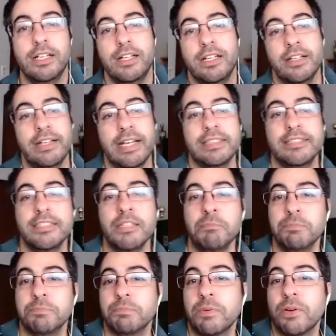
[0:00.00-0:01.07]
Next
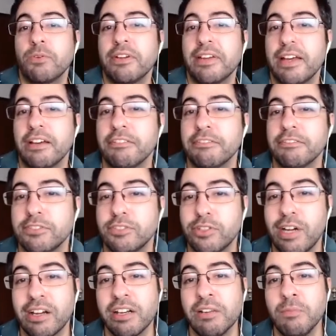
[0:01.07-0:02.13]
up, we have
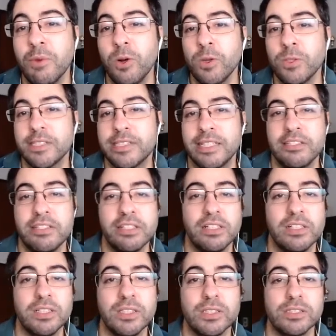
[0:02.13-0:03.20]
Dragon Maw
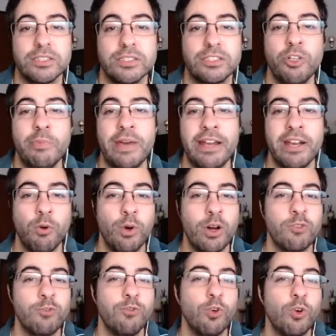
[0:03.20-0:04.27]
Sentinel. 2 mana
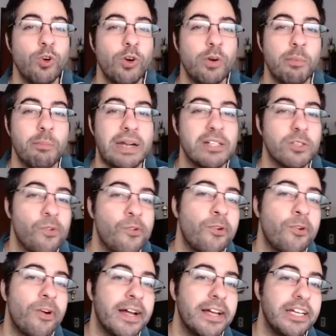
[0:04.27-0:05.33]
1/4, Battle
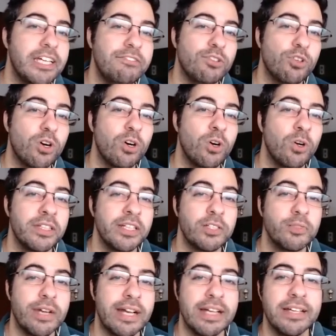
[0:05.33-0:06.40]
Cry. If you're holding a
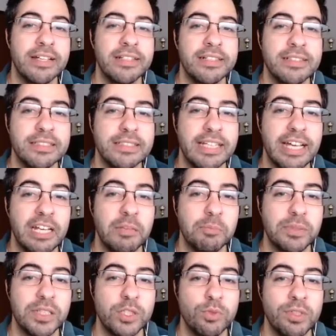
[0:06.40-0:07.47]
dragon, gain
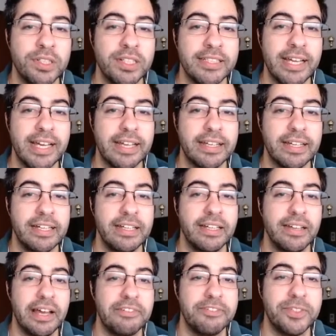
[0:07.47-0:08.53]
+1 attack and
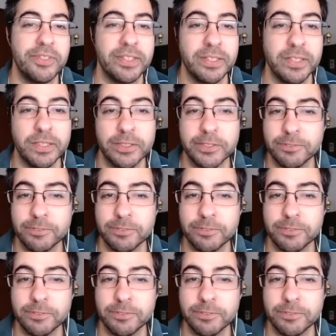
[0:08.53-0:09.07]
lifesteal.